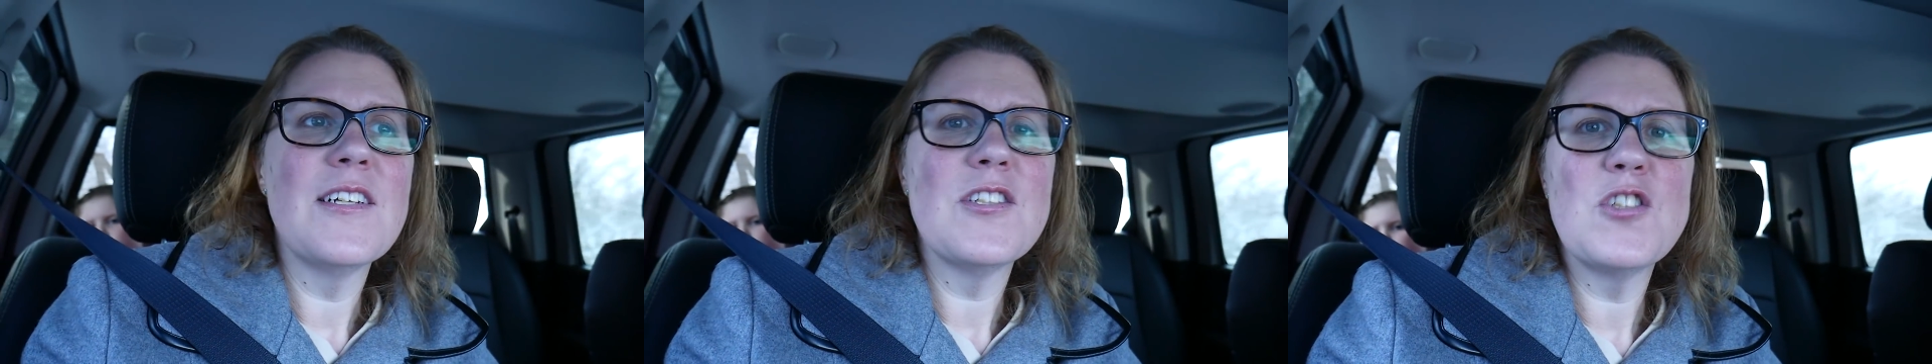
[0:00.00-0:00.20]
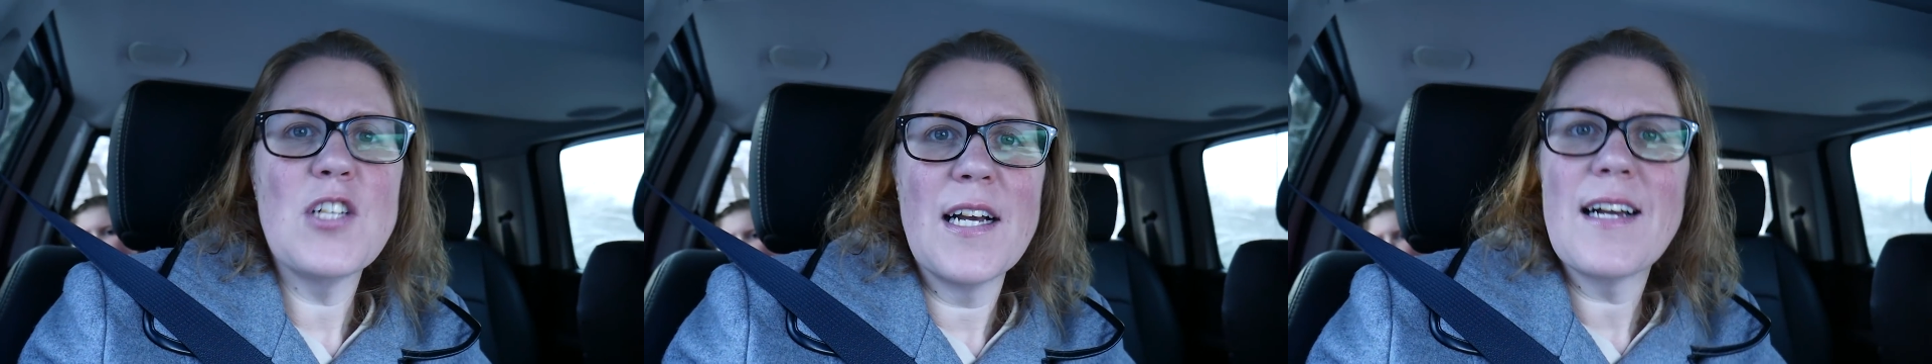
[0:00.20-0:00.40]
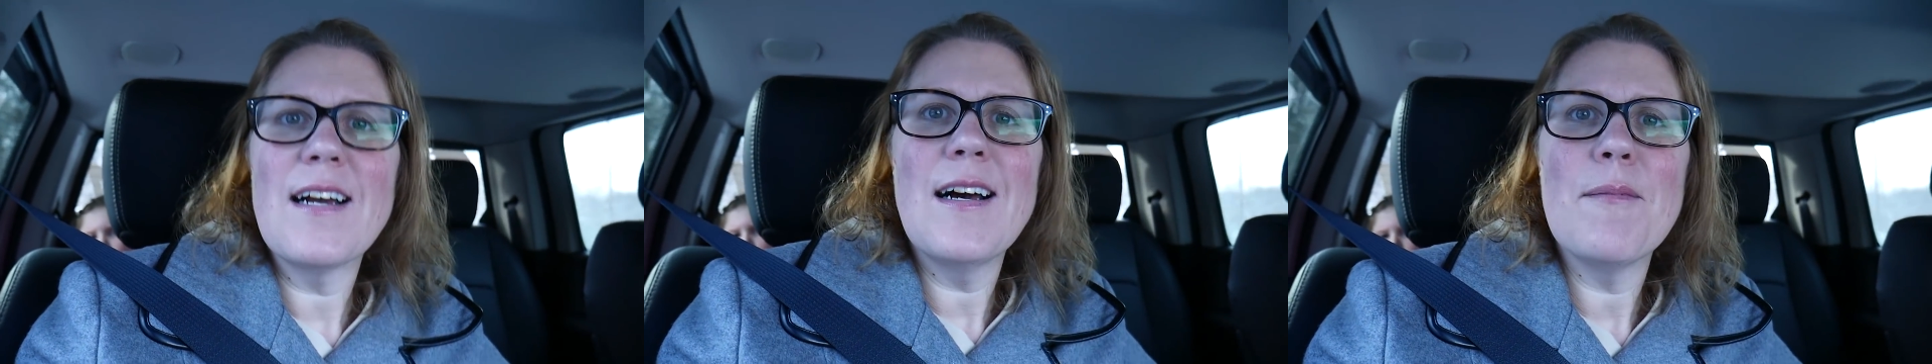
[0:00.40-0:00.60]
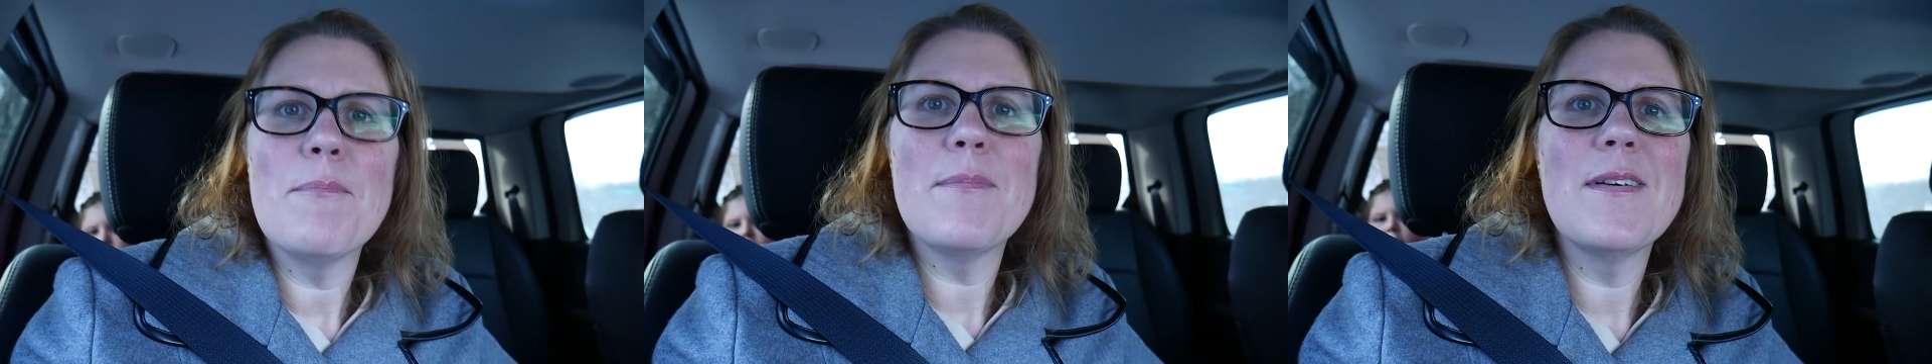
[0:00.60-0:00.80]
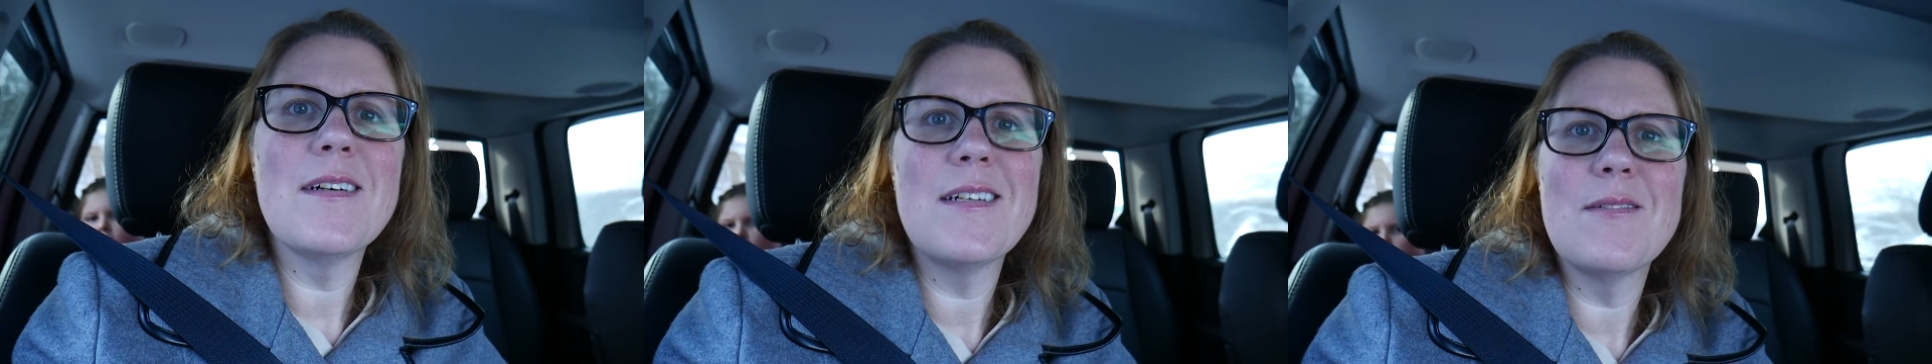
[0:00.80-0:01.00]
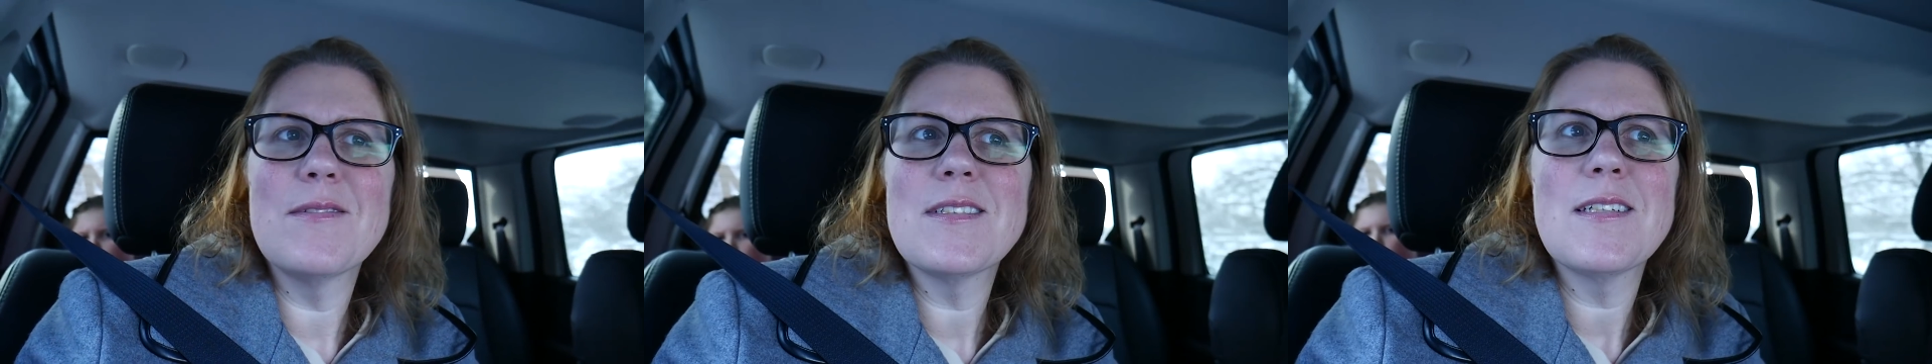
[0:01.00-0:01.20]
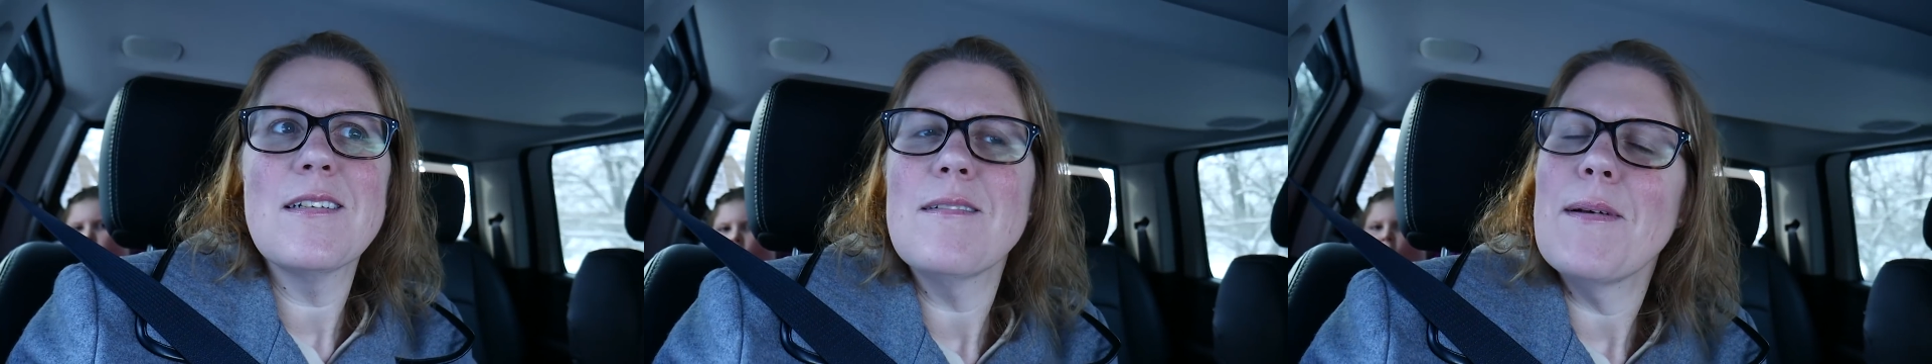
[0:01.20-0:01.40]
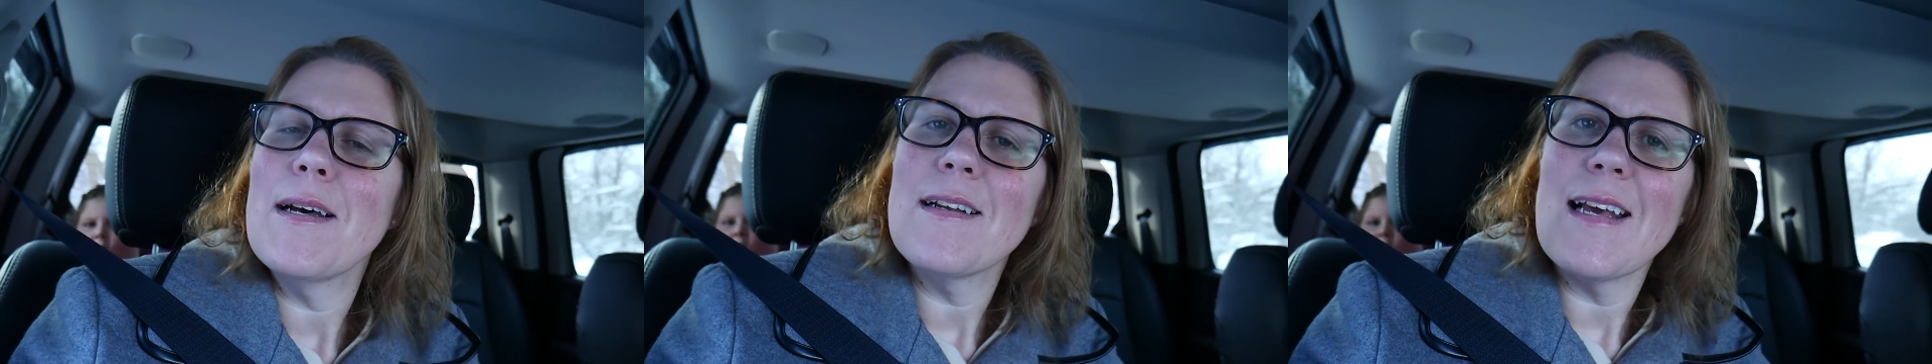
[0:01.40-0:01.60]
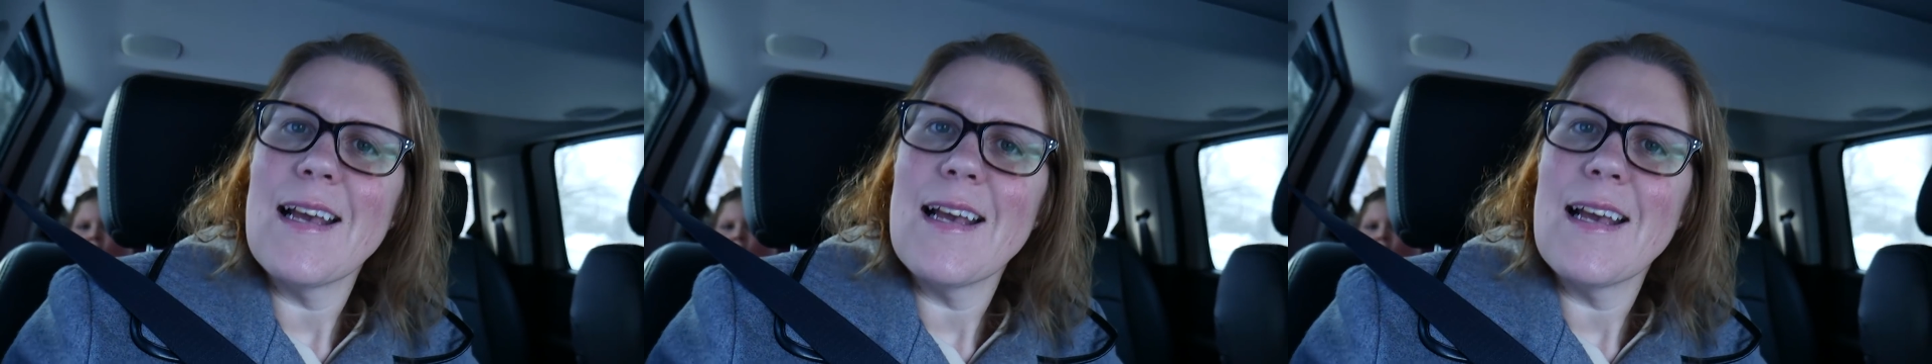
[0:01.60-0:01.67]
checkup, but it was about